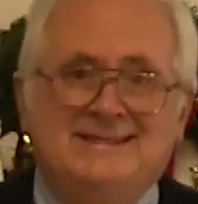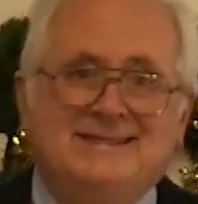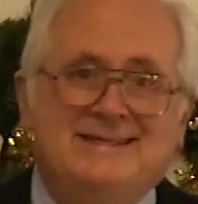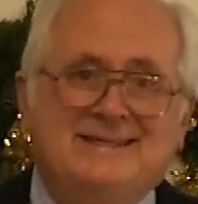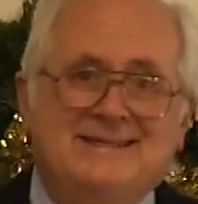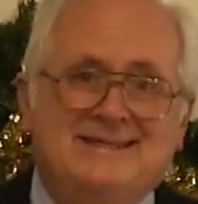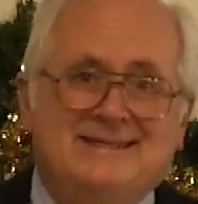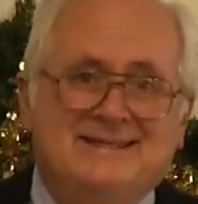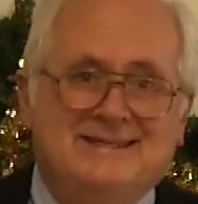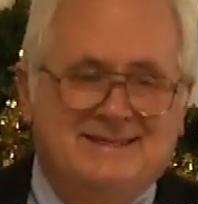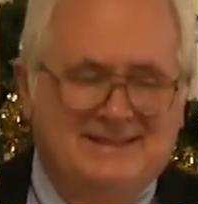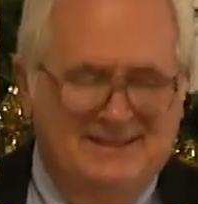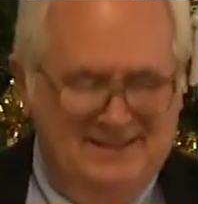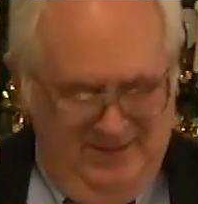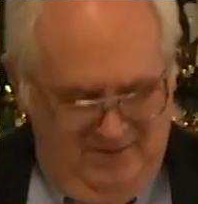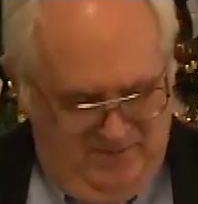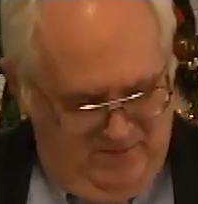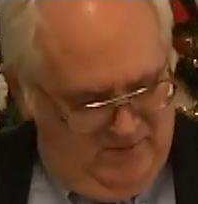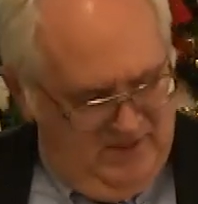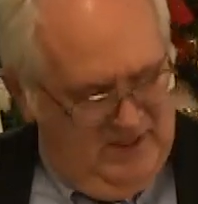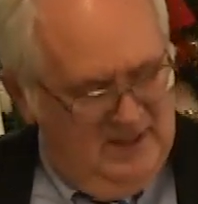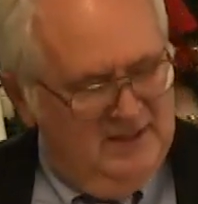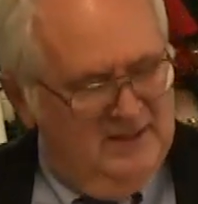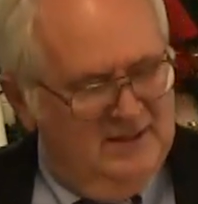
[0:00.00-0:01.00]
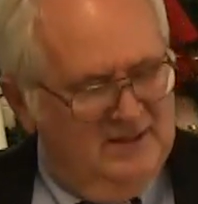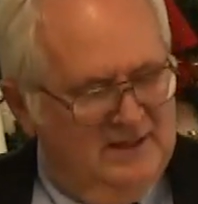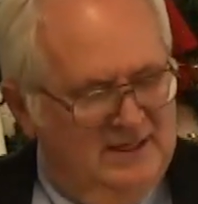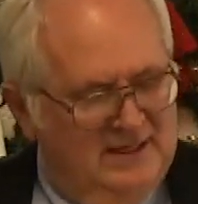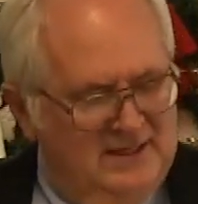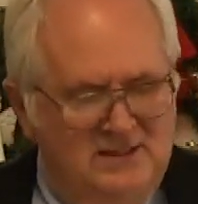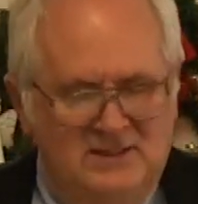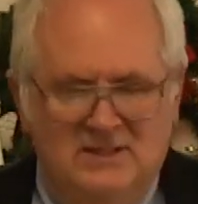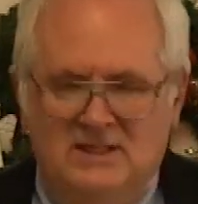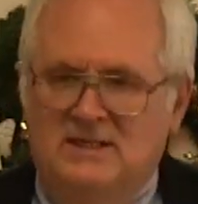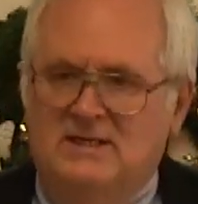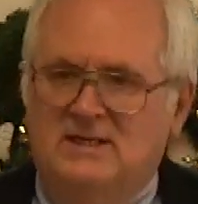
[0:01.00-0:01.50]
And, you know, what a
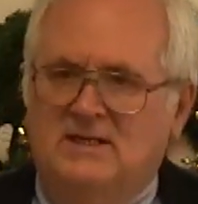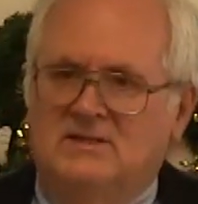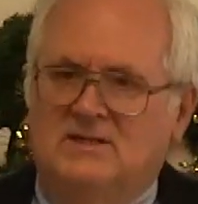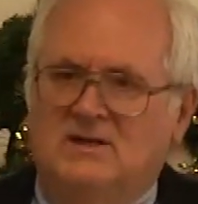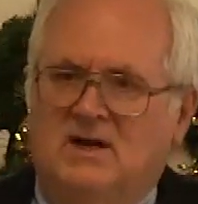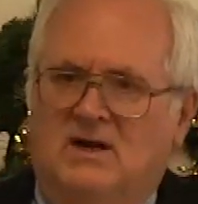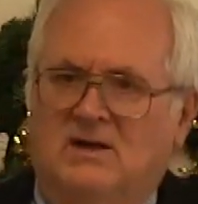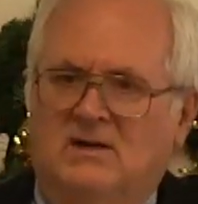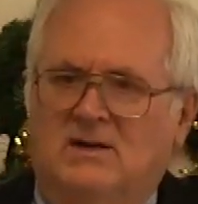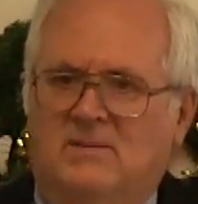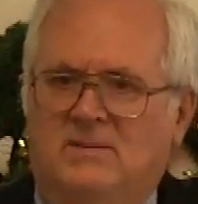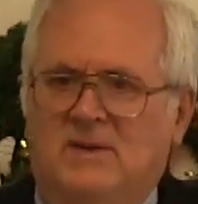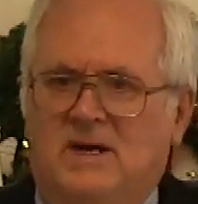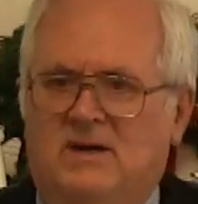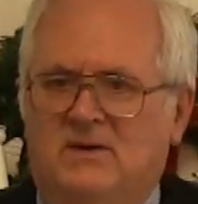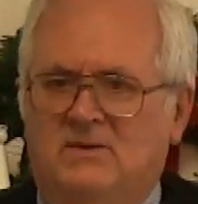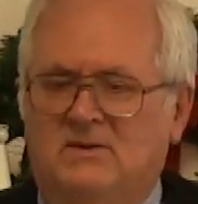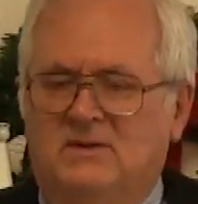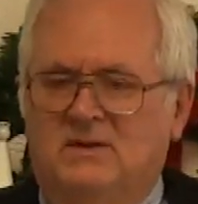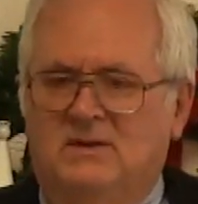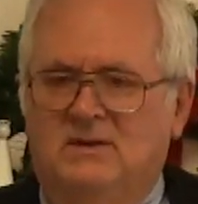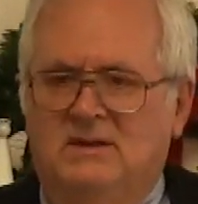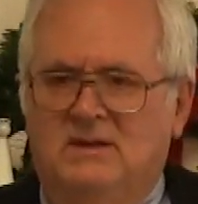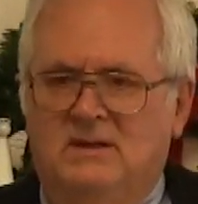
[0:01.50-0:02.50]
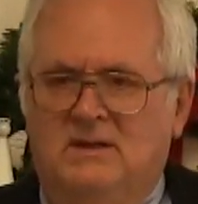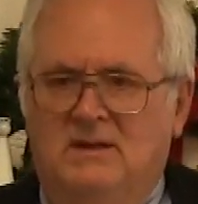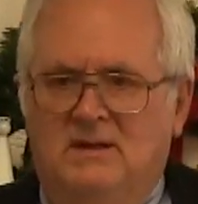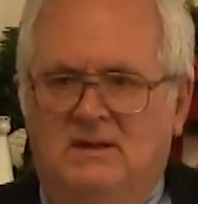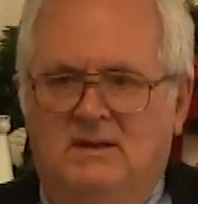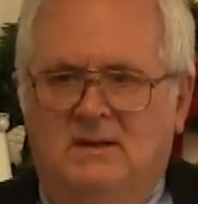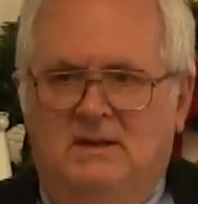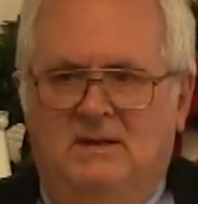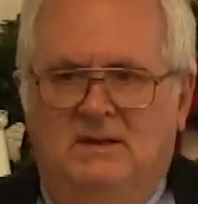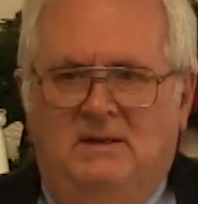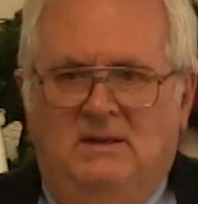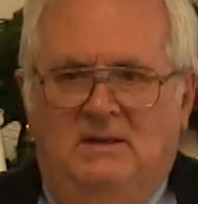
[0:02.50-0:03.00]
nice thing to talk about
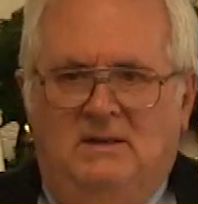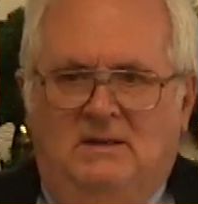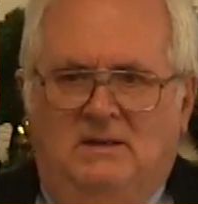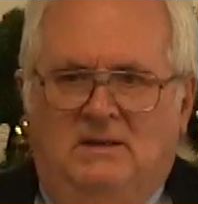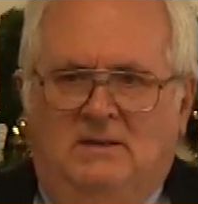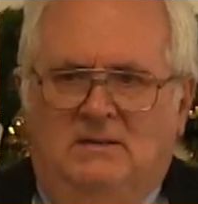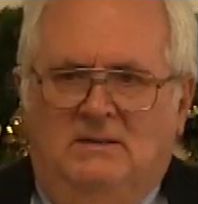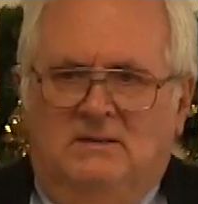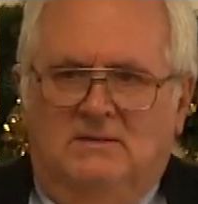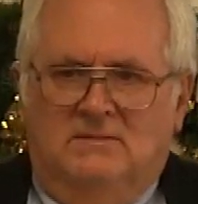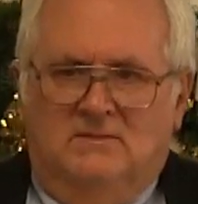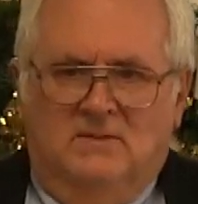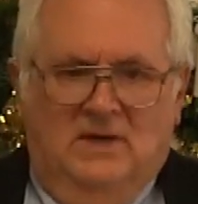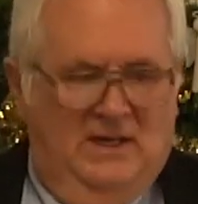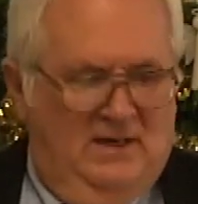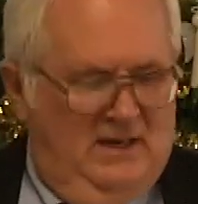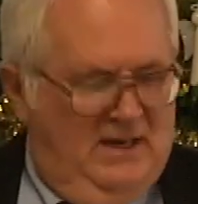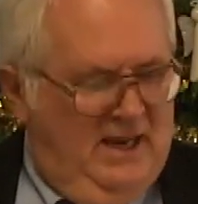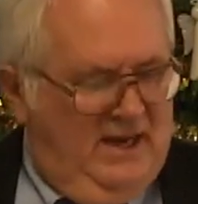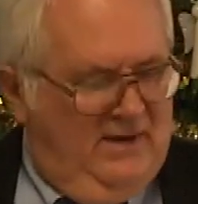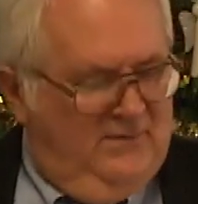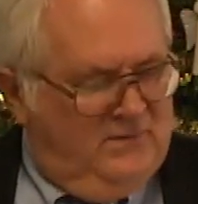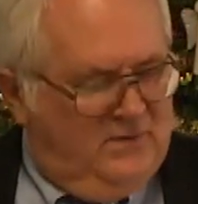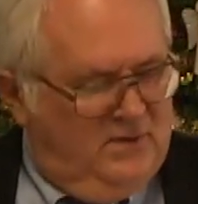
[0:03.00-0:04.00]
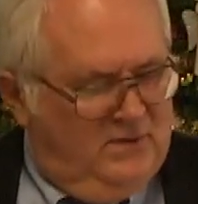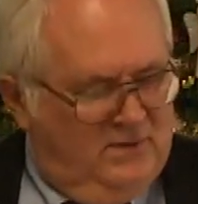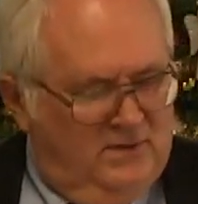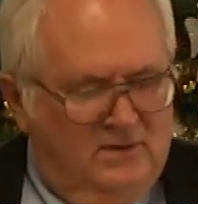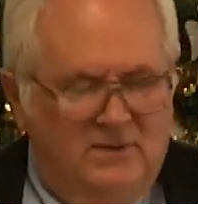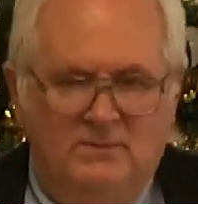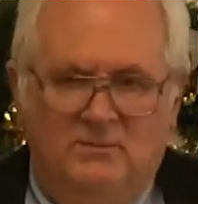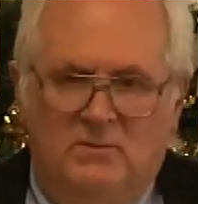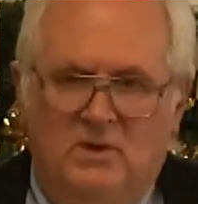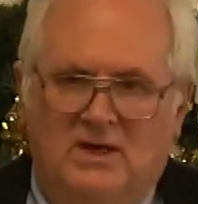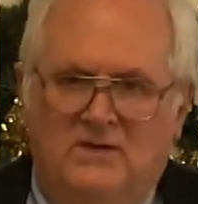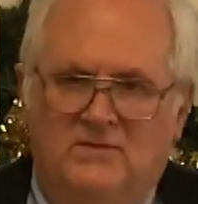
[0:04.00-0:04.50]
right
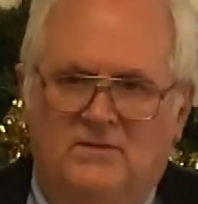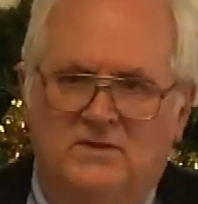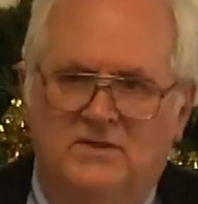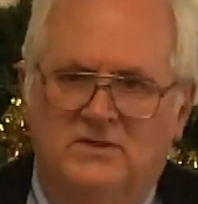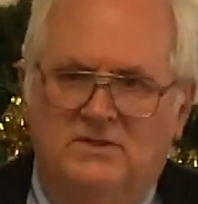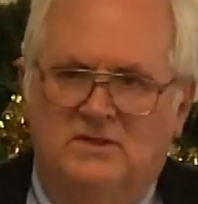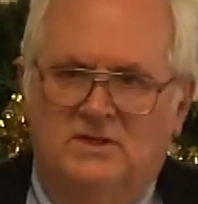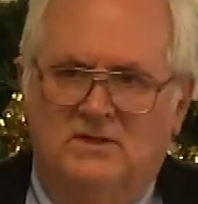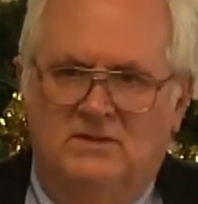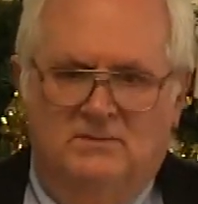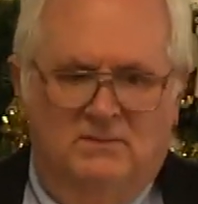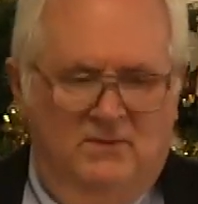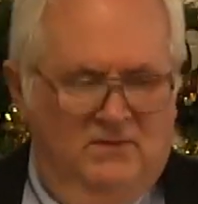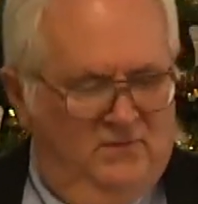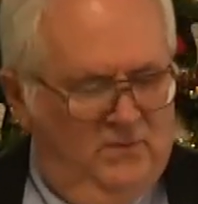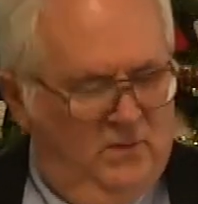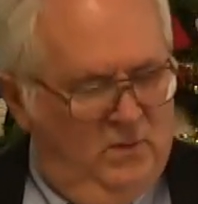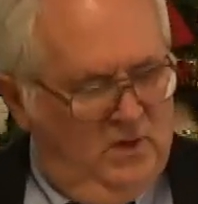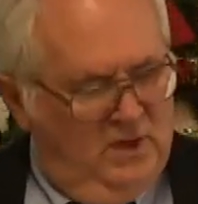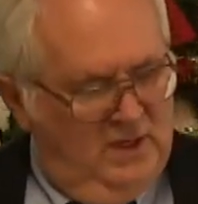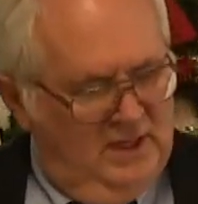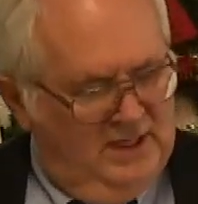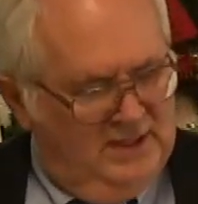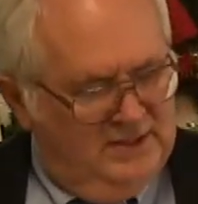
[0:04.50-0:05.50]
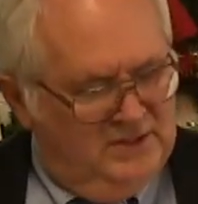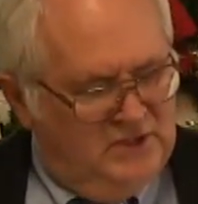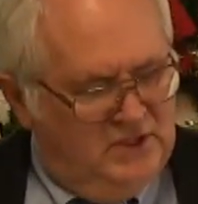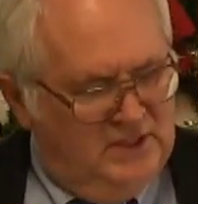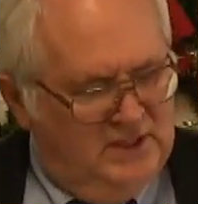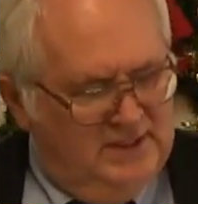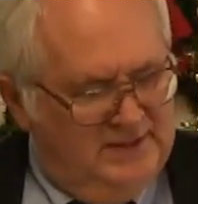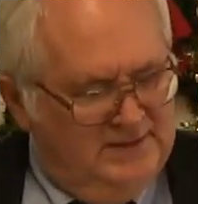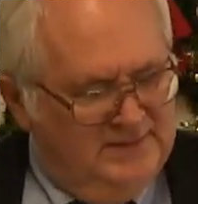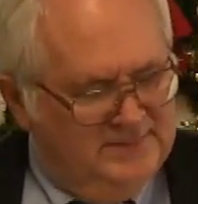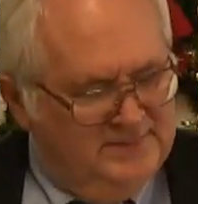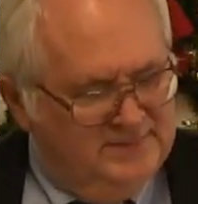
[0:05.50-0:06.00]
after breakfast and before lunch,
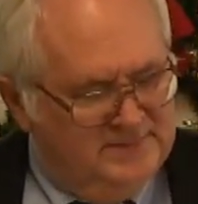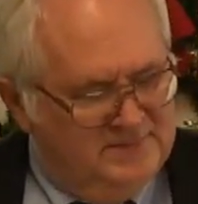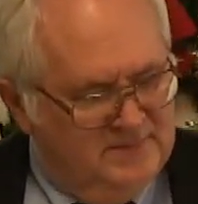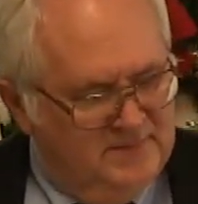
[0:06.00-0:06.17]
huh?